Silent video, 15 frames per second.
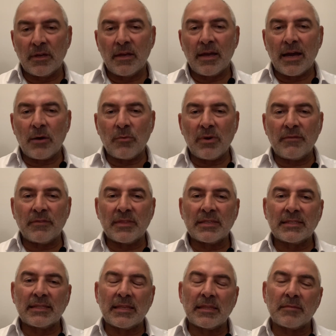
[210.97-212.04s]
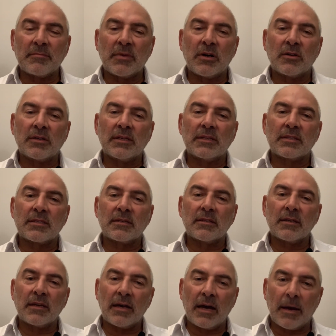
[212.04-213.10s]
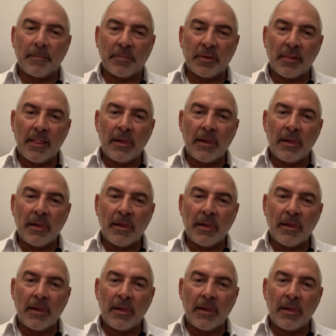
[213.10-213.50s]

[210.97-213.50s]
However, they sent the markets up